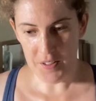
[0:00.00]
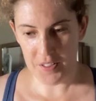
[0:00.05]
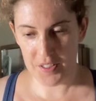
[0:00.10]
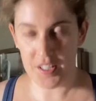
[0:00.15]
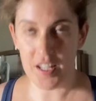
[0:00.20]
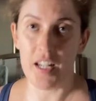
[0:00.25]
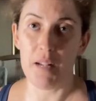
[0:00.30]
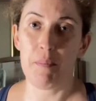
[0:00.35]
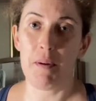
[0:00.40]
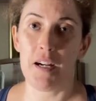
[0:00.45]

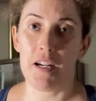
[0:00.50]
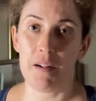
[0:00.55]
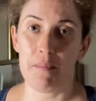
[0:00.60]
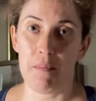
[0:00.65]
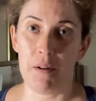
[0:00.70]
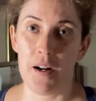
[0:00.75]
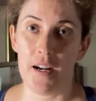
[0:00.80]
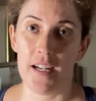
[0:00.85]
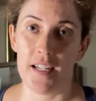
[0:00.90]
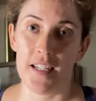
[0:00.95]
started back on
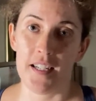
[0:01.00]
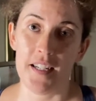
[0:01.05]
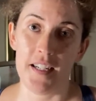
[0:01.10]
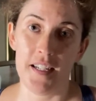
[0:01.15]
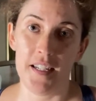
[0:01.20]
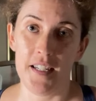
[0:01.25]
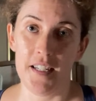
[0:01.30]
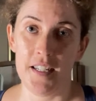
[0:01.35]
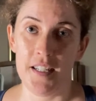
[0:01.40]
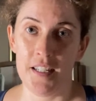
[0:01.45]
my
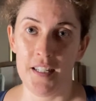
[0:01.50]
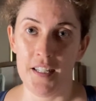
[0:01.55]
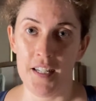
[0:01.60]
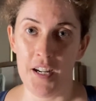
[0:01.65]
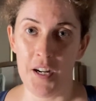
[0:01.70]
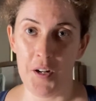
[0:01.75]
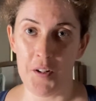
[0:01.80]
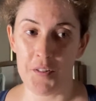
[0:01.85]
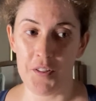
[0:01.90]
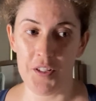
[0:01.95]

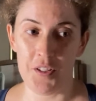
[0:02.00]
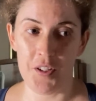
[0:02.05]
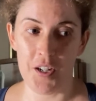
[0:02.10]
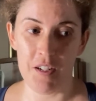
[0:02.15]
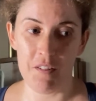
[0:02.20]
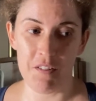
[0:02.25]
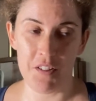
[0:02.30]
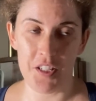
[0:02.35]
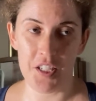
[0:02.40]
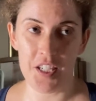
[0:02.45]
healthy
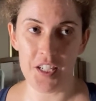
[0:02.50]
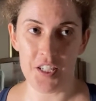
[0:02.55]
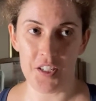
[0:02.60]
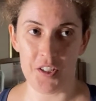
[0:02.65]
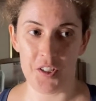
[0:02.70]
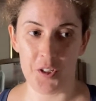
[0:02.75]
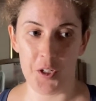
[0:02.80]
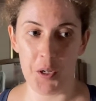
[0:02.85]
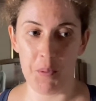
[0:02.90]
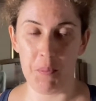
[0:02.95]
diet routine. I
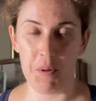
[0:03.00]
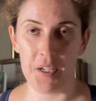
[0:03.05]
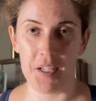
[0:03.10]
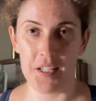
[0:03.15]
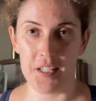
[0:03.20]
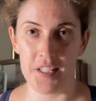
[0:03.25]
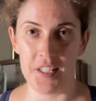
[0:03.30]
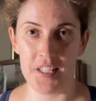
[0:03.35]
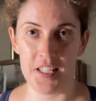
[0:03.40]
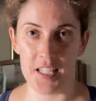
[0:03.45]
just hope I
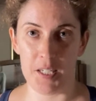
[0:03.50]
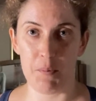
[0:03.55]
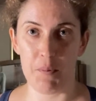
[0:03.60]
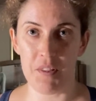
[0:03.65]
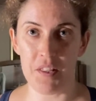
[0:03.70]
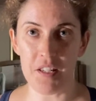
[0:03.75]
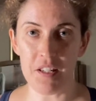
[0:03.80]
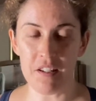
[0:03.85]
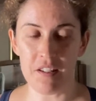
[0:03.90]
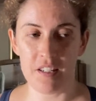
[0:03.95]
can stick
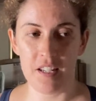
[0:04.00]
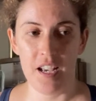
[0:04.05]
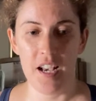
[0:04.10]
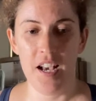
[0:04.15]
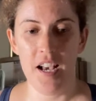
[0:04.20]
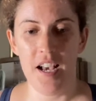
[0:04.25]
with it.